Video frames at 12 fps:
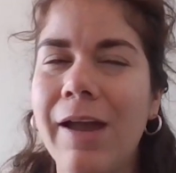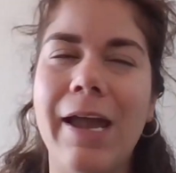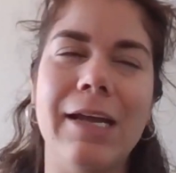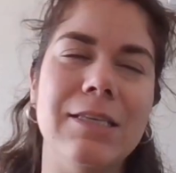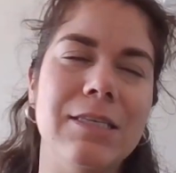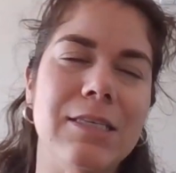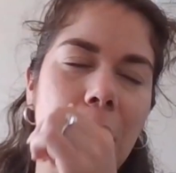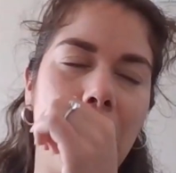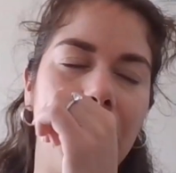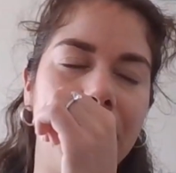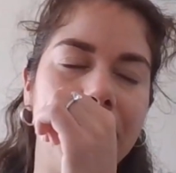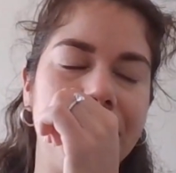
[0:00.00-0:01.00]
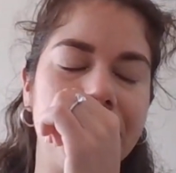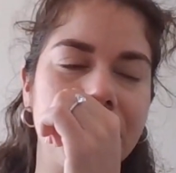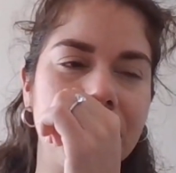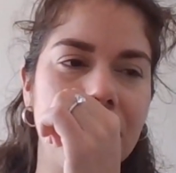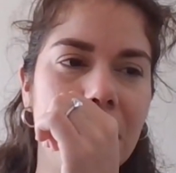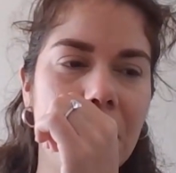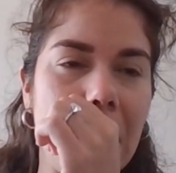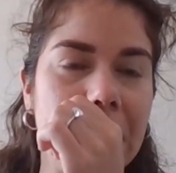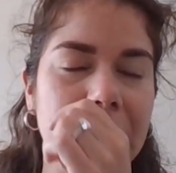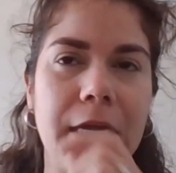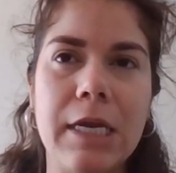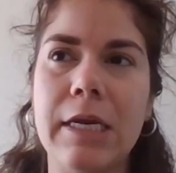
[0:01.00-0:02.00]
And so I
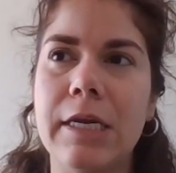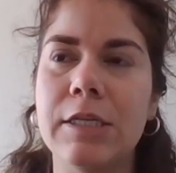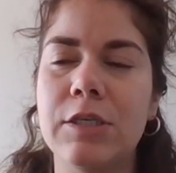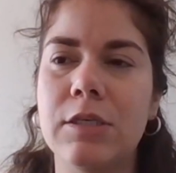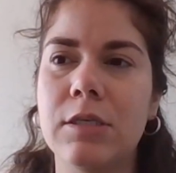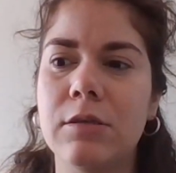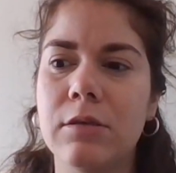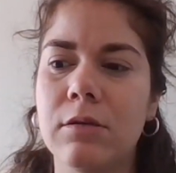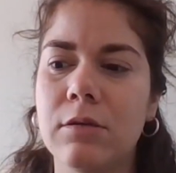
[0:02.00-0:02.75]
think it's